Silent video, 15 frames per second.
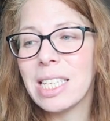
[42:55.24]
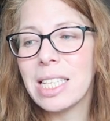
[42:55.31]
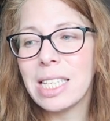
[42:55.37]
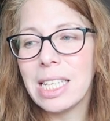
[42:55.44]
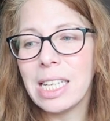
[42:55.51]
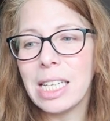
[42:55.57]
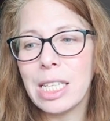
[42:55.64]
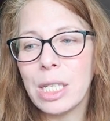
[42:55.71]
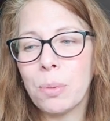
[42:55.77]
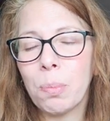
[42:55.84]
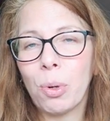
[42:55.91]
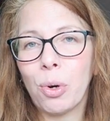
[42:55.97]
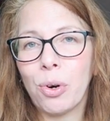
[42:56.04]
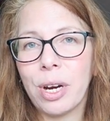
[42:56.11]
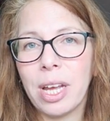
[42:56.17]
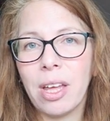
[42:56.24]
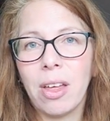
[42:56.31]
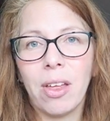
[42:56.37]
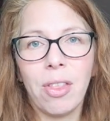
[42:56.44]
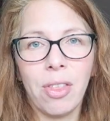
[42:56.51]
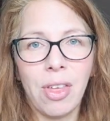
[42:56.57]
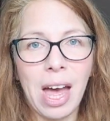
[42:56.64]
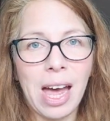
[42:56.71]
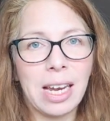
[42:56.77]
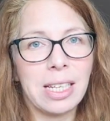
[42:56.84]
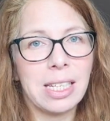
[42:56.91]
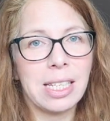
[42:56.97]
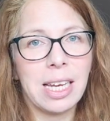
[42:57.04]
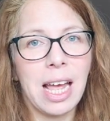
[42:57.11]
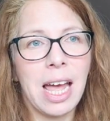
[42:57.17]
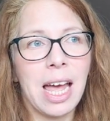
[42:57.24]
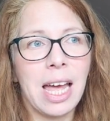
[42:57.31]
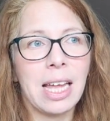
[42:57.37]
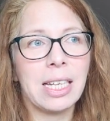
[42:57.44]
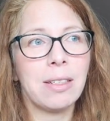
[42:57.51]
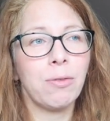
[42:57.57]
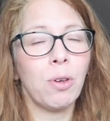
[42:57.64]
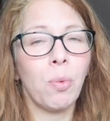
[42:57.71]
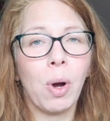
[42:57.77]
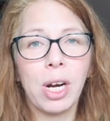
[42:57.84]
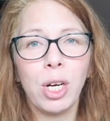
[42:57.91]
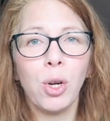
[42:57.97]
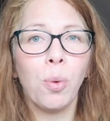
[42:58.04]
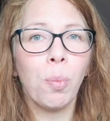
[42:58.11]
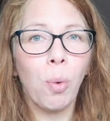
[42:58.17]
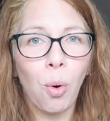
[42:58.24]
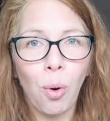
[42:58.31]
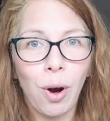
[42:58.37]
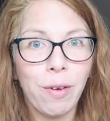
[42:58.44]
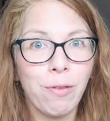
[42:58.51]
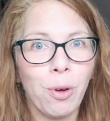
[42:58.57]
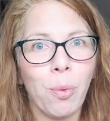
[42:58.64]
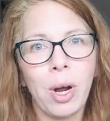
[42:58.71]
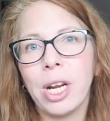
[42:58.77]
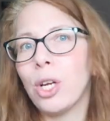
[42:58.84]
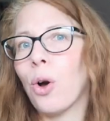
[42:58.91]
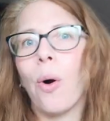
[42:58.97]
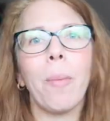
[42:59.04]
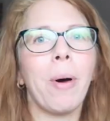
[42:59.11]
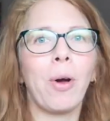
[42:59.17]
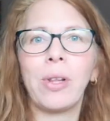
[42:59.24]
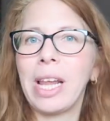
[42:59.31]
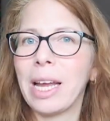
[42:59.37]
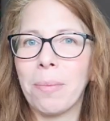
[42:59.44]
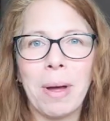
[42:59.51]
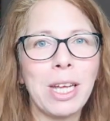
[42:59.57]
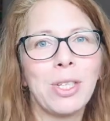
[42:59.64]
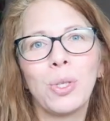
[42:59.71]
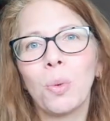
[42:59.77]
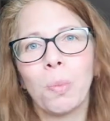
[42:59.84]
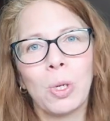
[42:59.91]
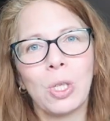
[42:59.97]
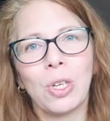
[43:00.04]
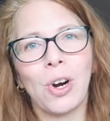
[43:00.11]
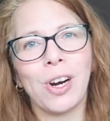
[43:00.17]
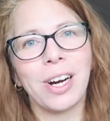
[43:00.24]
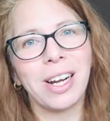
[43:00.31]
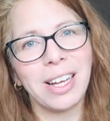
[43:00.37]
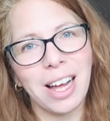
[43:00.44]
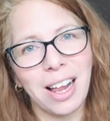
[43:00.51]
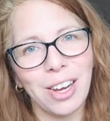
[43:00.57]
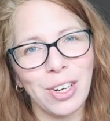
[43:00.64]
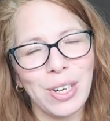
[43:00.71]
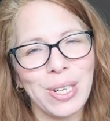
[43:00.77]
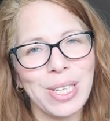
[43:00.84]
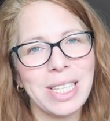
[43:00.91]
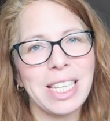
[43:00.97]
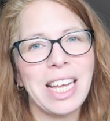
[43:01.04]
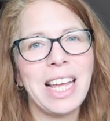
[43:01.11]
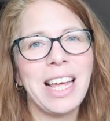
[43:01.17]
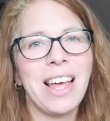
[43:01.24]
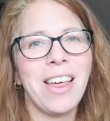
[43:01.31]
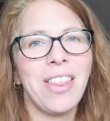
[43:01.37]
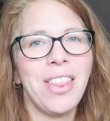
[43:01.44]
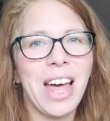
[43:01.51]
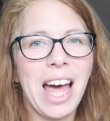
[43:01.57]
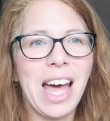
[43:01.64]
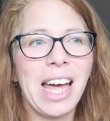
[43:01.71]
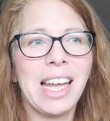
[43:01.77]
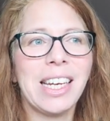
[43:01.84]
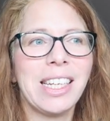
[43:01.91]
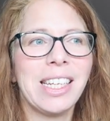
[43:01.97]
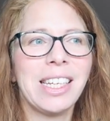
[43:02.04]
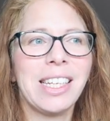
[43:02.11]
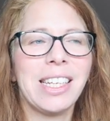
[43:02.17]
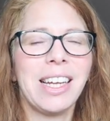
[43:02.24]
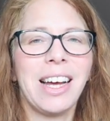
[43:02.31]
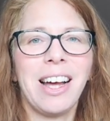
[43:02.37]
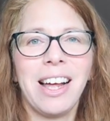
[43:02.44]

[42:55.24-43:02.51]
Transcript: still exploring that. And if you want to know more, if you want to know about like my superstar colors, then